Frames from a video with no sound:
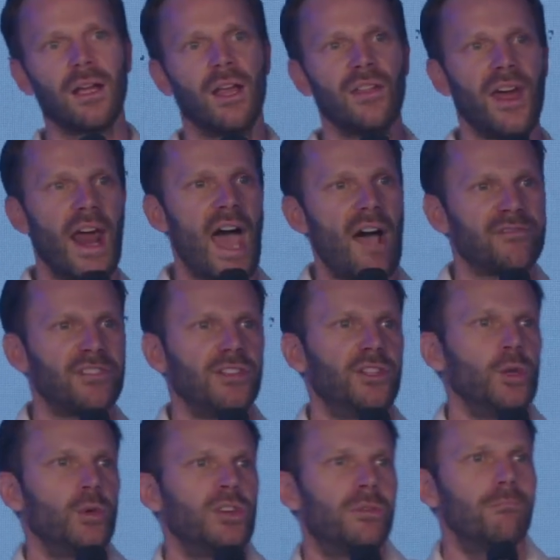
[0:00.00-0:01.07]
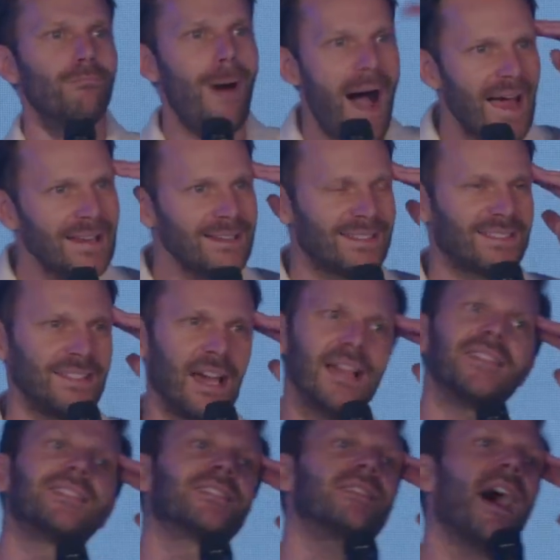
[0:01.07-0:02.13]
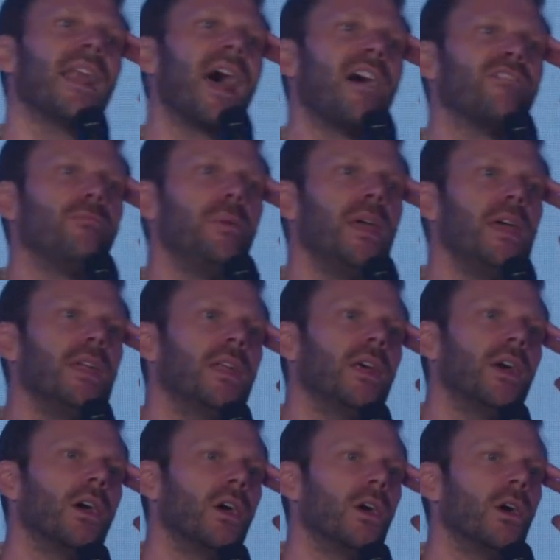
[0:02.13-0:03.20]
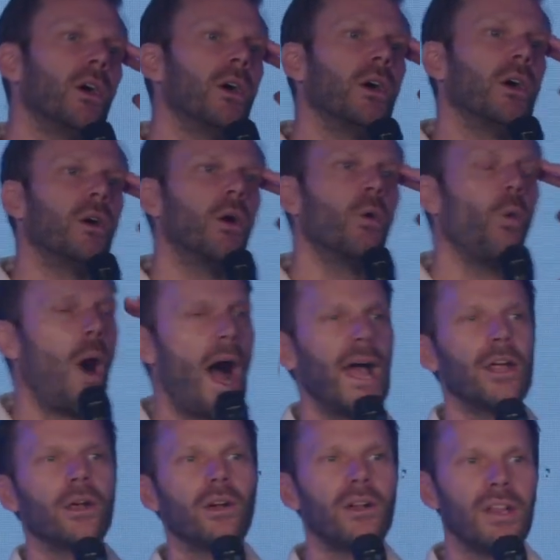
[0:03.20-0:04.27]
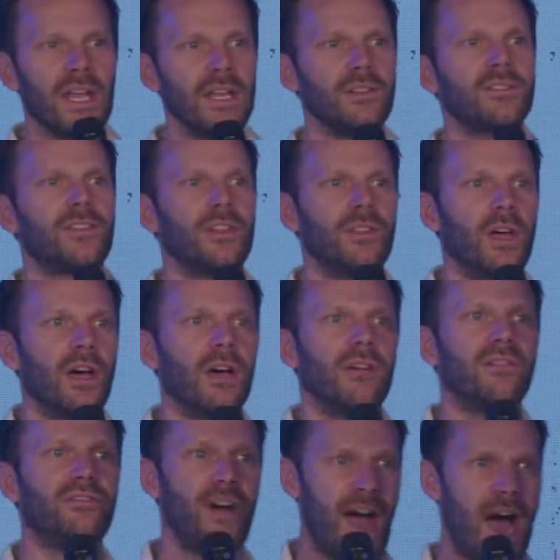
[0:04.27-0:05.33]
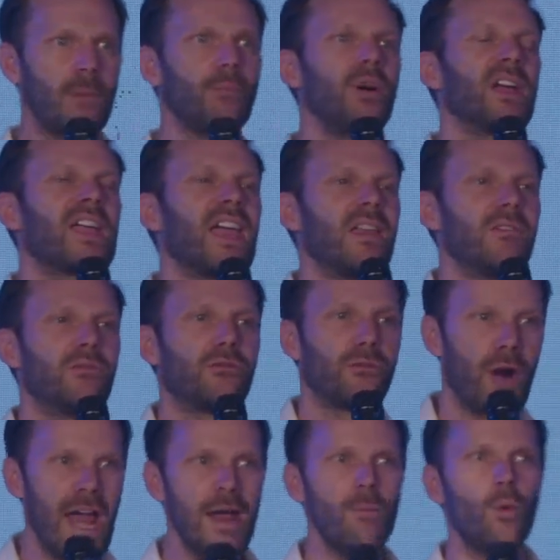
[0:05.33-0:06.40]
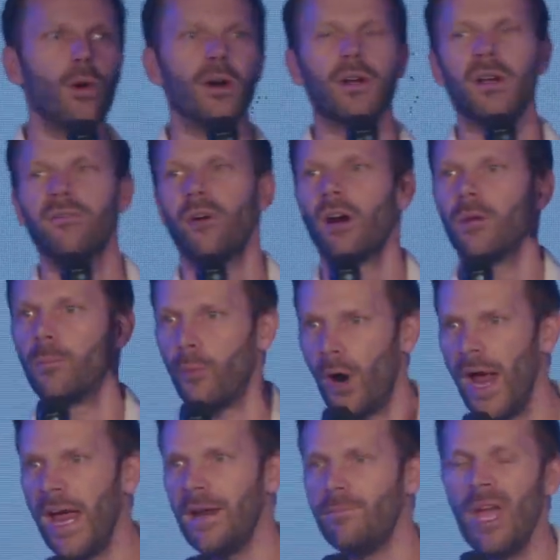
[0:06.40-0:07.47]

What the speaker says: that have to do with mindsets that have been wired into the fabric and framework of our brain.